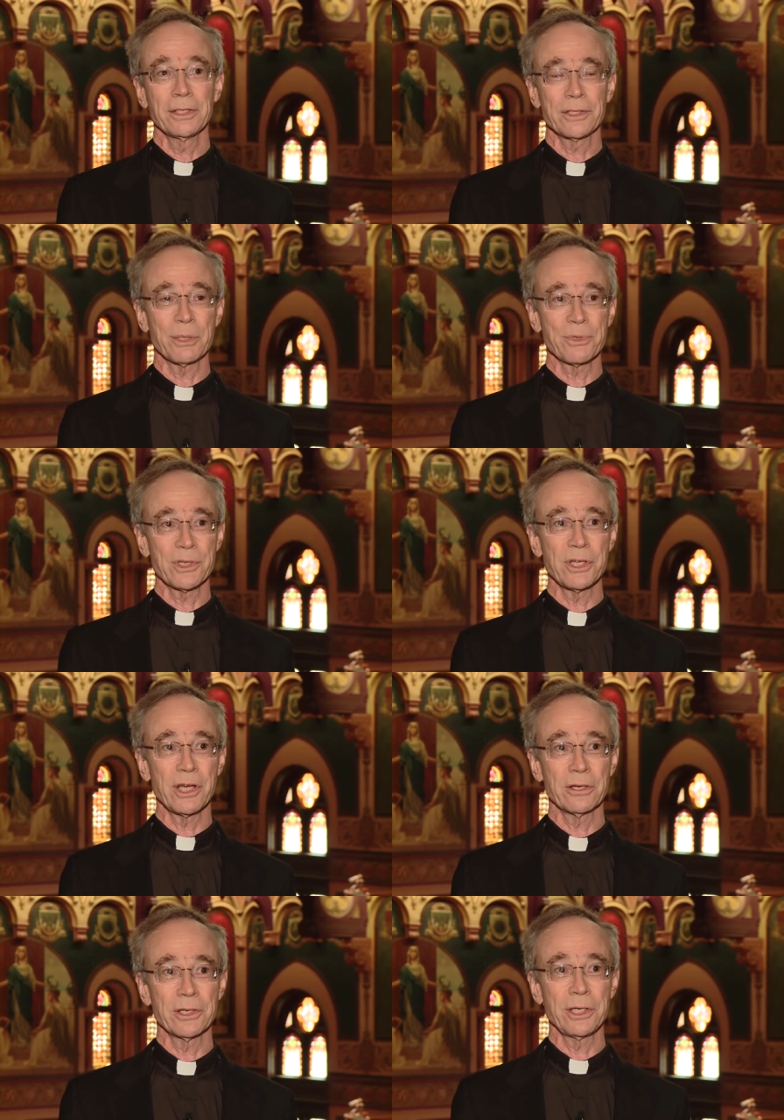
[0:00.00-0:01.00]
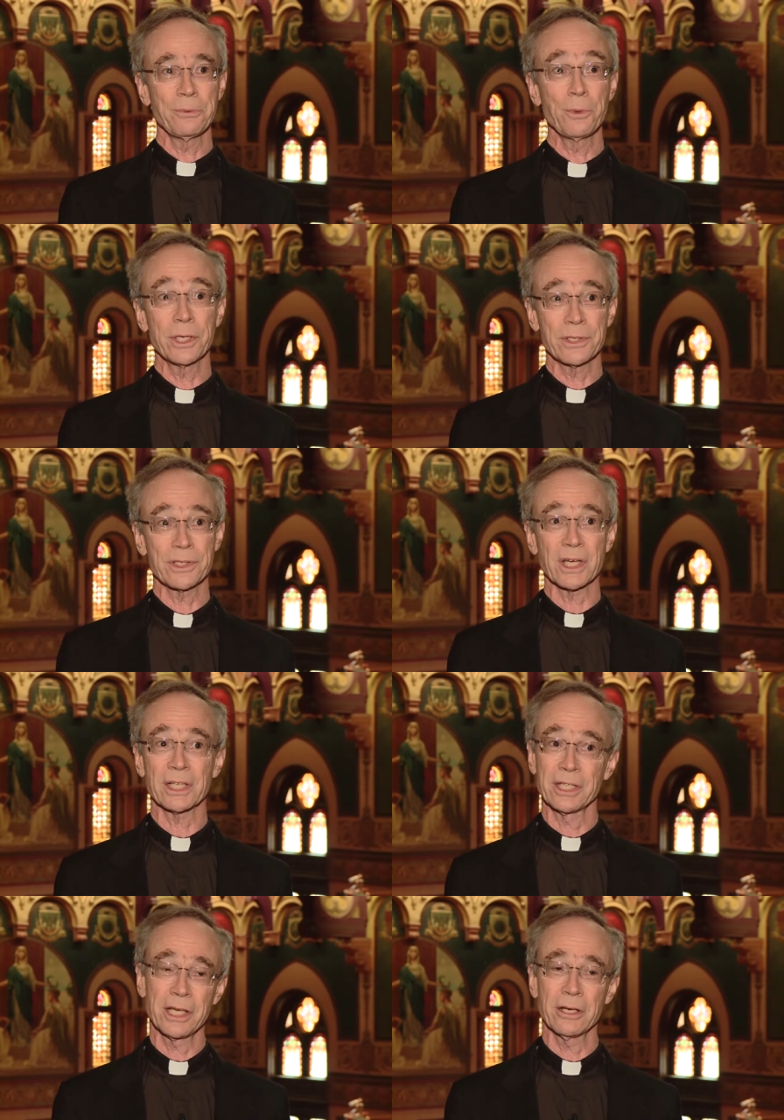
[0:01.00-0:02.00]
subsidiarity with
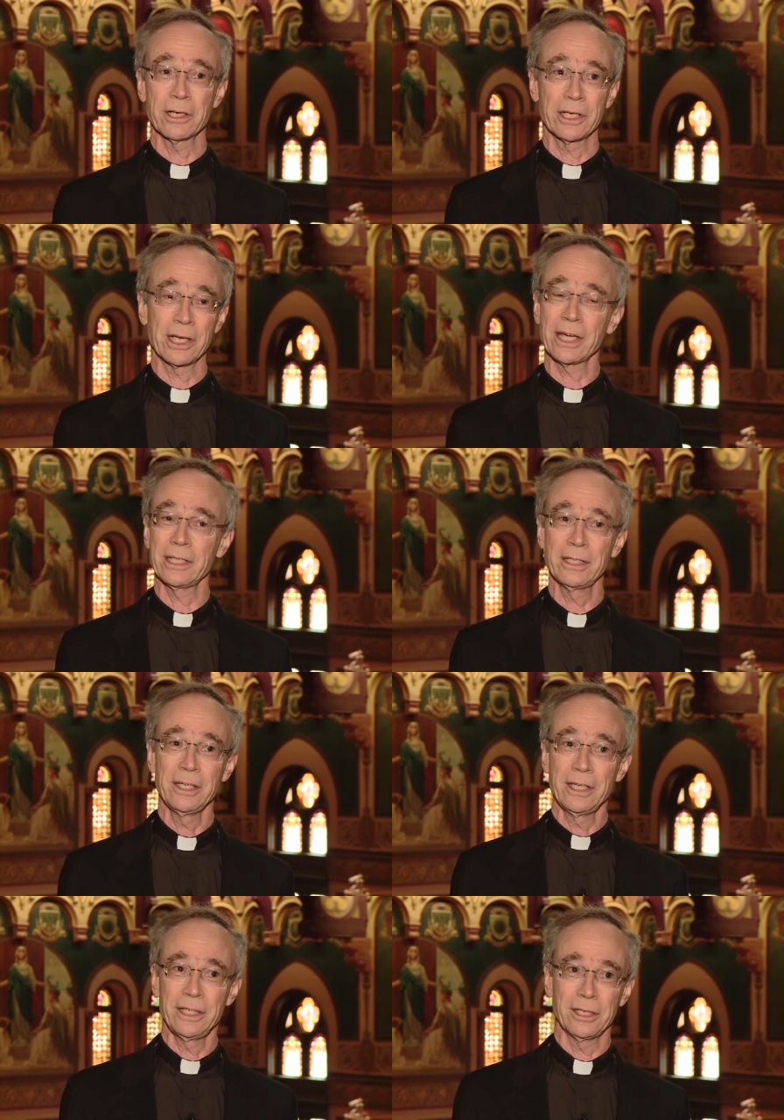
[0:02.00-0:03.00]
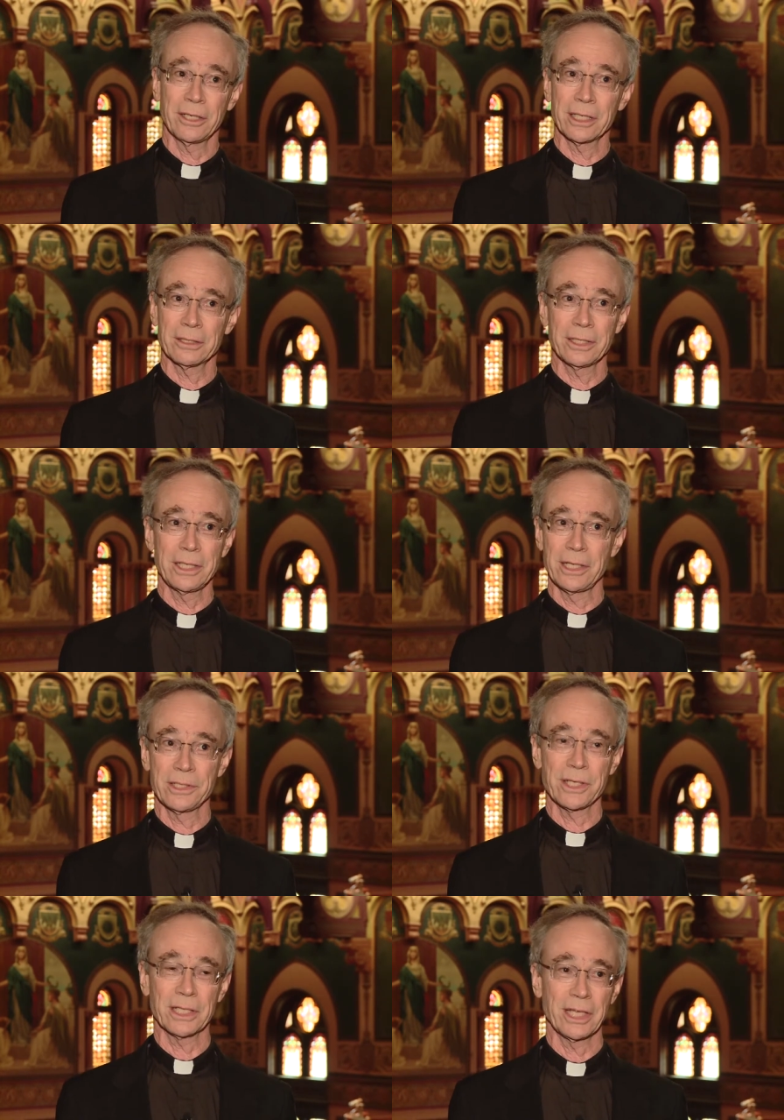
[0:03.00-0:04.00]
solidarity. I, you know, I don't think
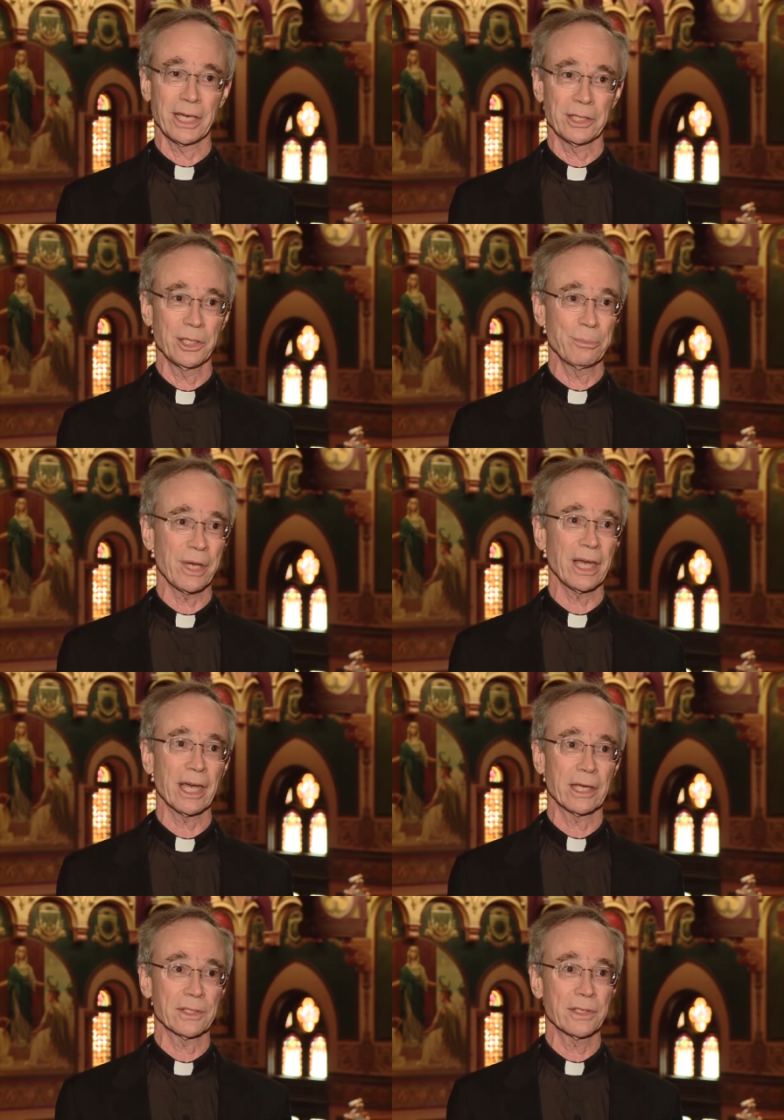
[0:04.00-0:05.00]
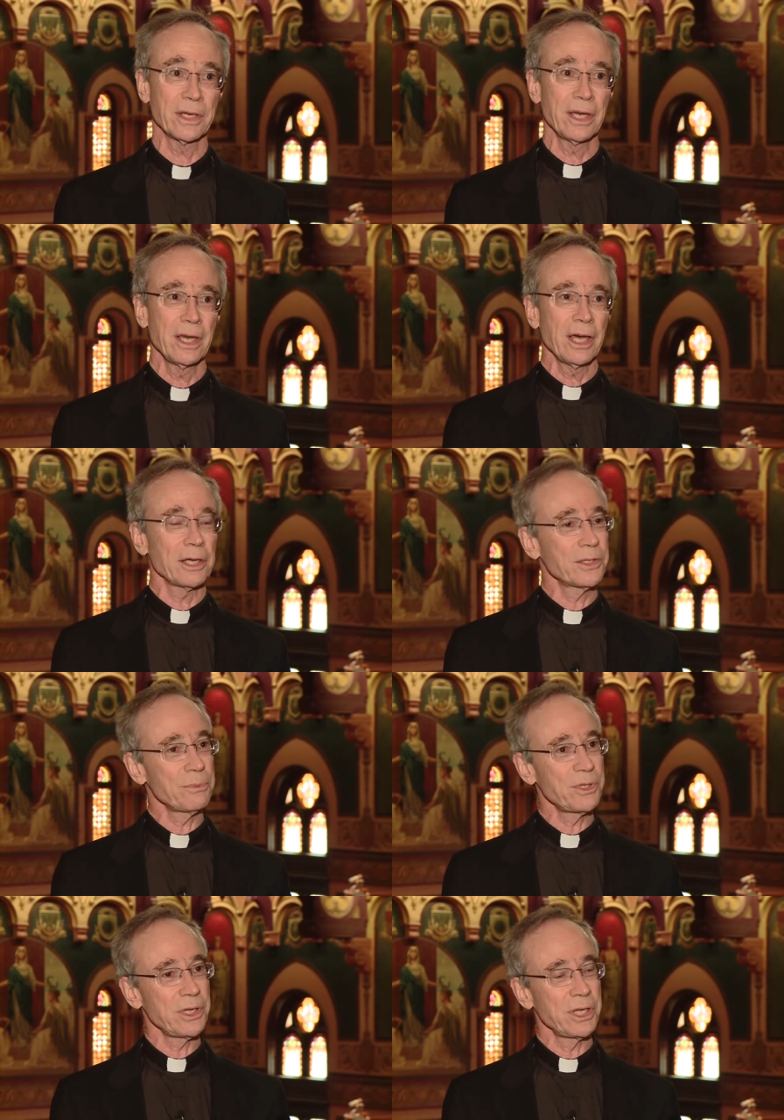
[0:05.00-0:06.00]
he's done that in the past.
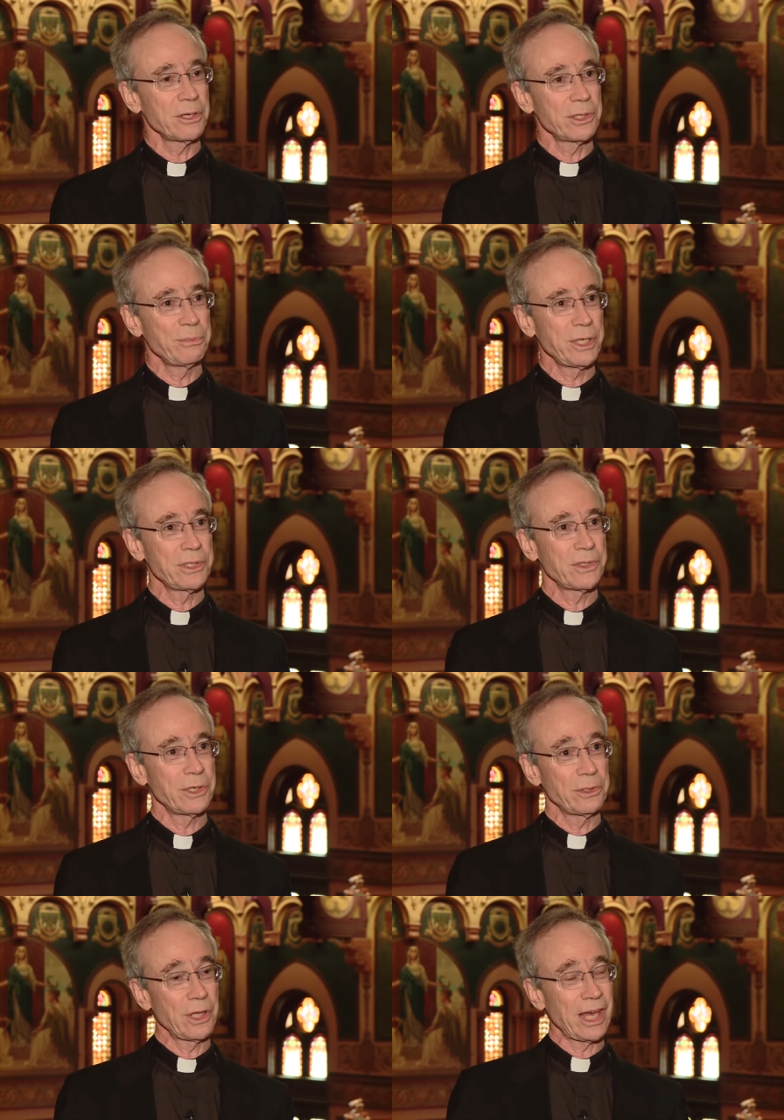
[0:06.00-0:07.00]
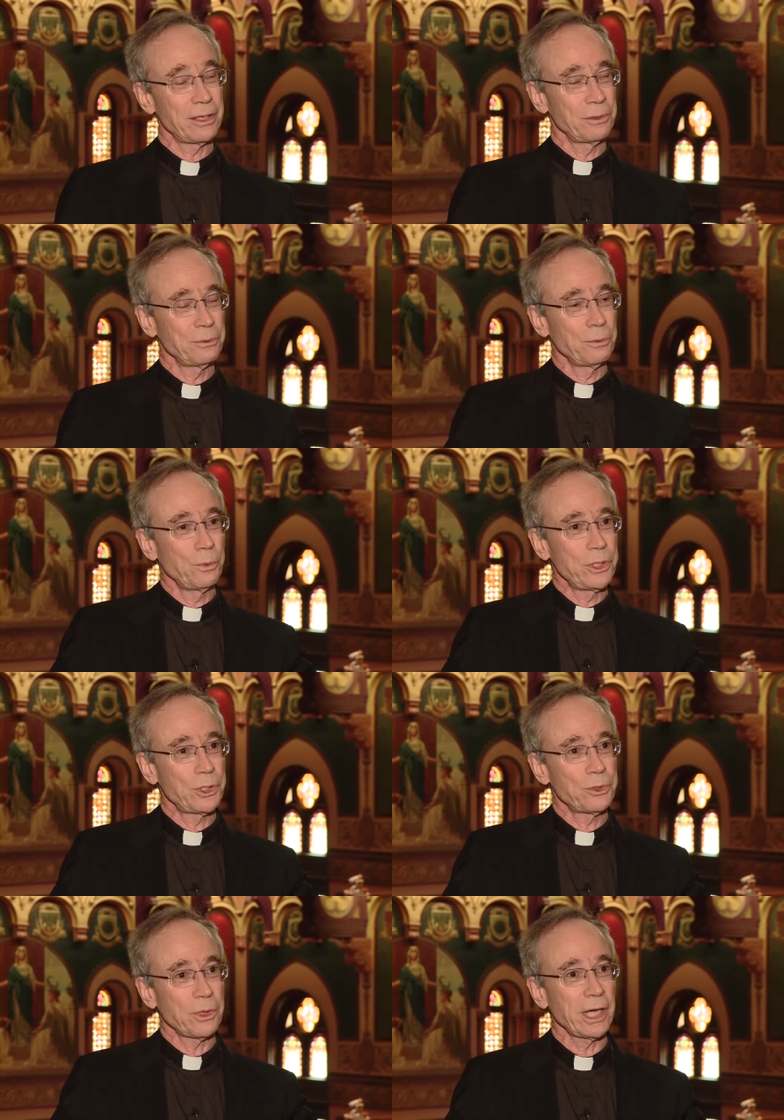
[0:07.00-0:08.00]
Subsidiarity means that we
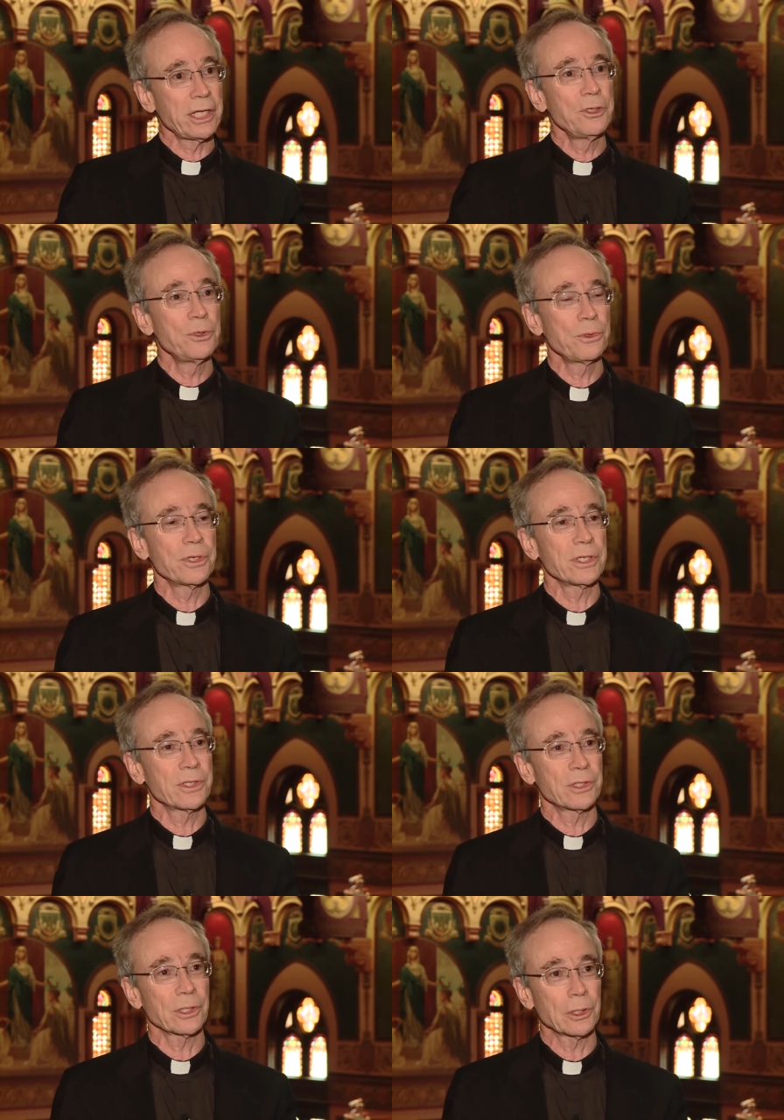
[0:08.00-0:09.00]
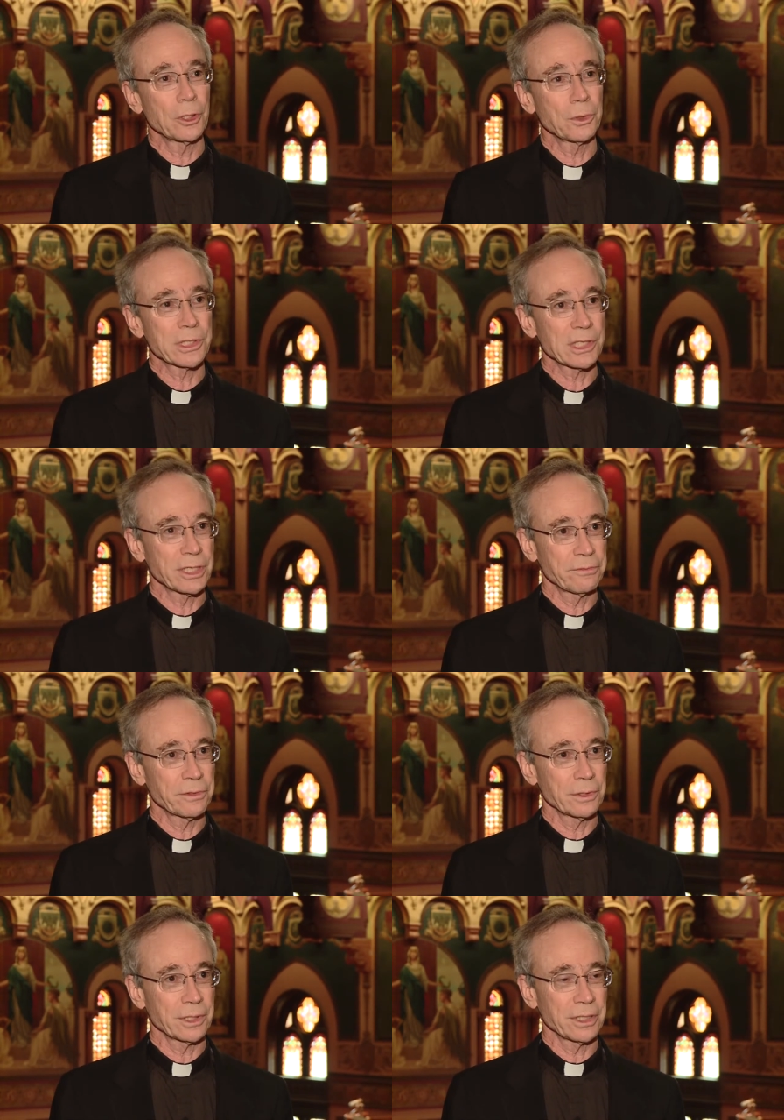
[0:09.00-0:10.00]
should try and do things at the lowest
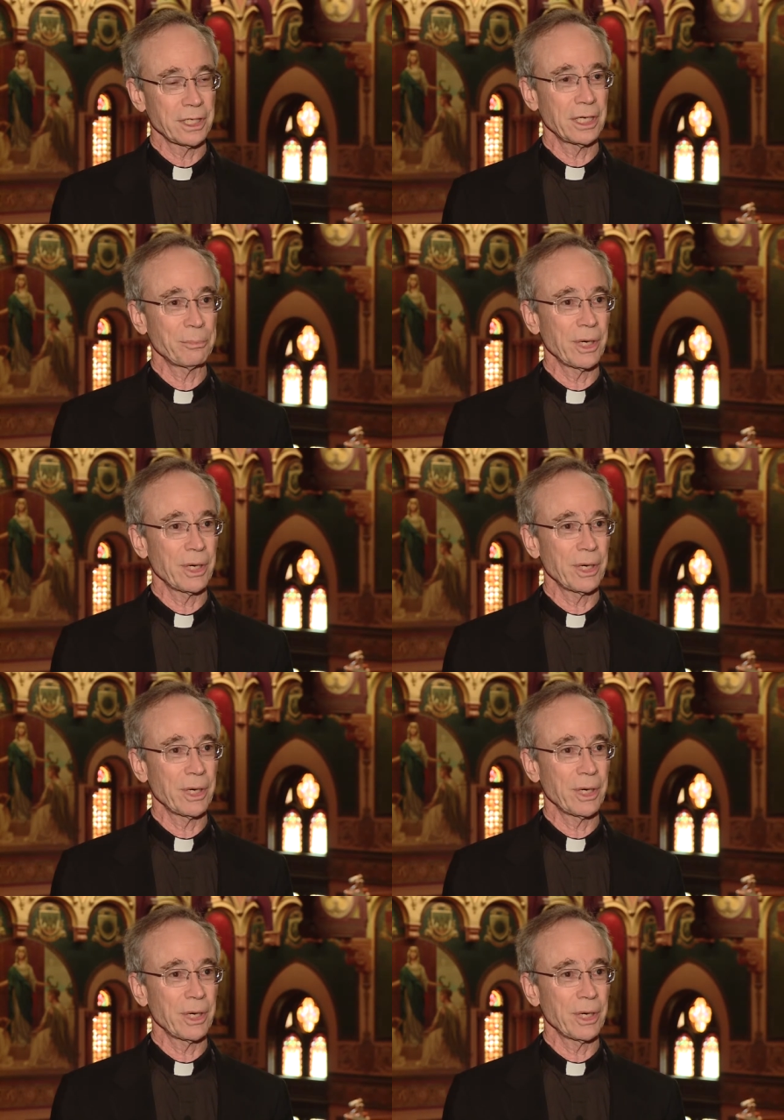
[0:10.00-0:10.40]
level uh,